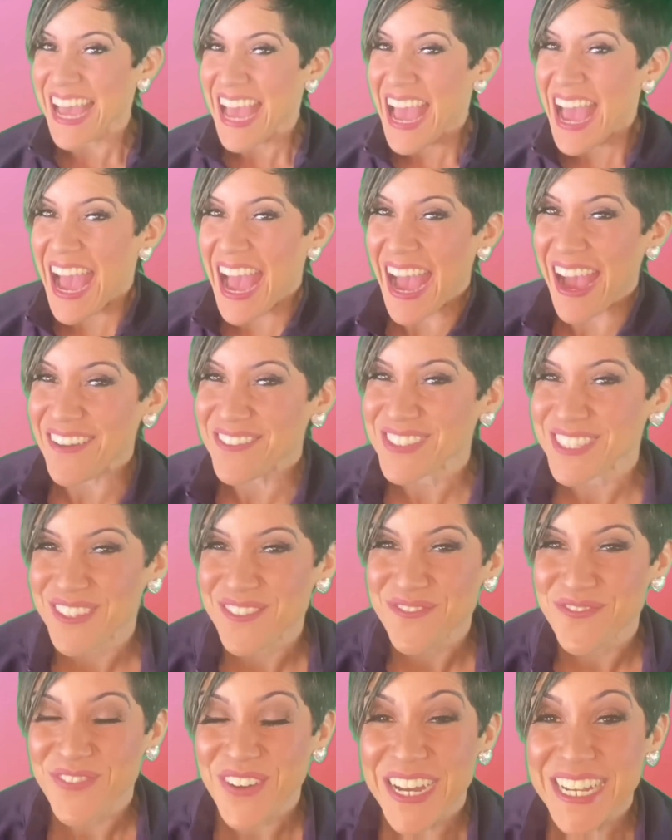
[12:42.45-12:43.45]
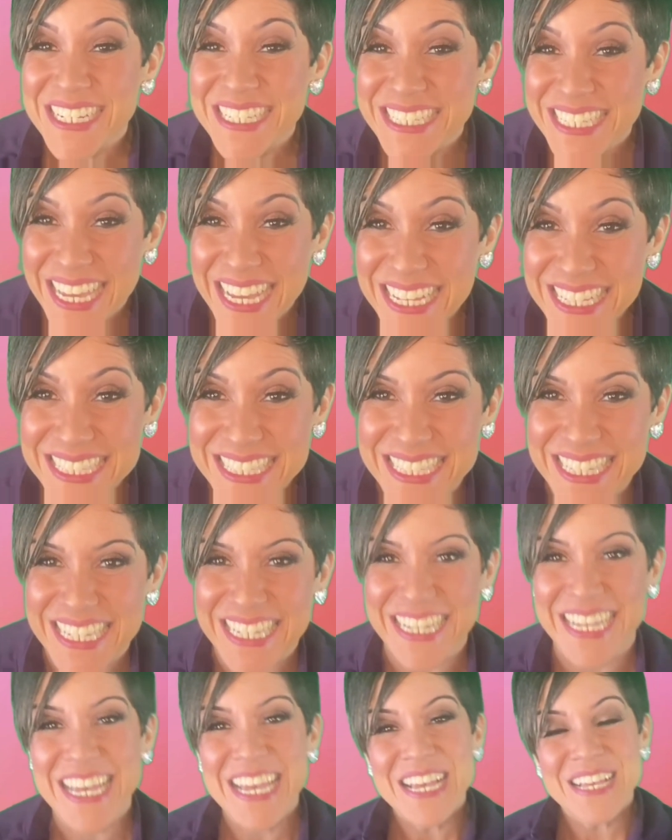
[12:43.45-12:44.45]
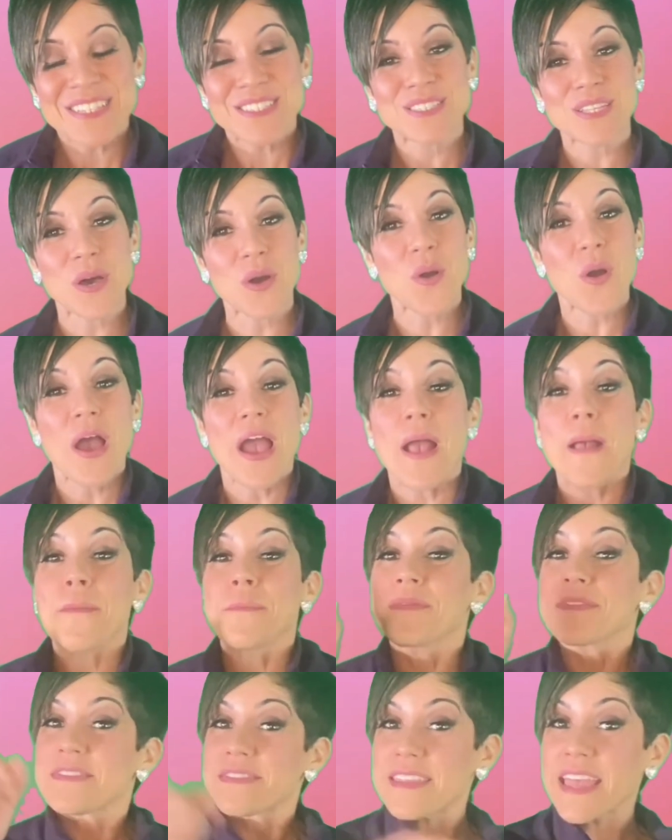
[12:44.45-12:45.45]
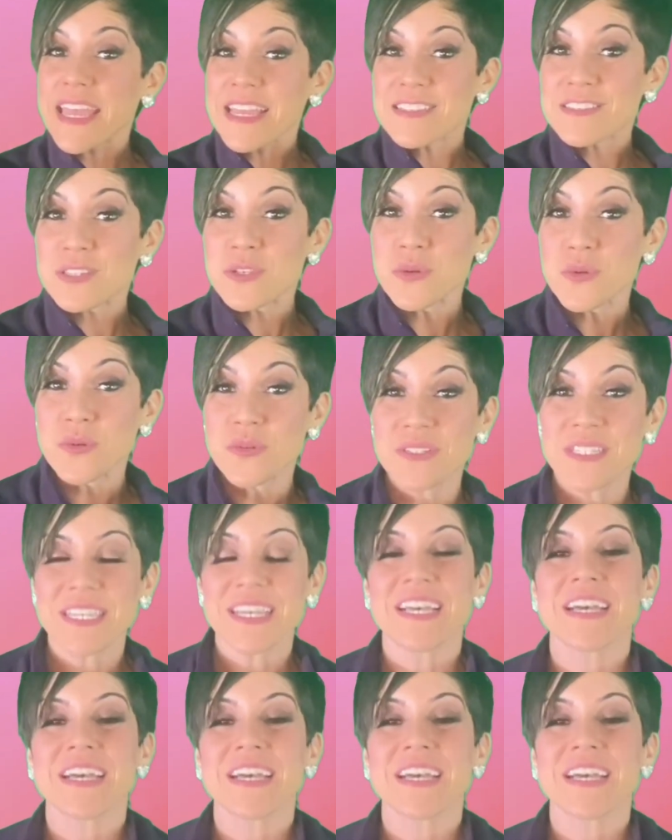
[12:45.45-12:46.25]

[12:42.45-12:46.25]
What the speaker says: have some fun dancing. So stay tuned.